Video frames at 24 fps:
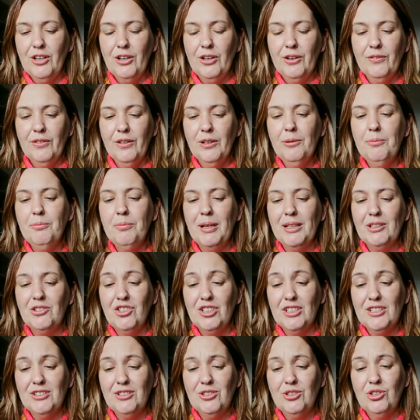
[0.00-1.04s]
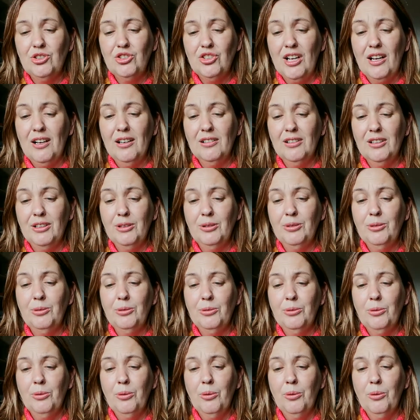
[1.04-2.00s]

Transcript: over, but just to tell you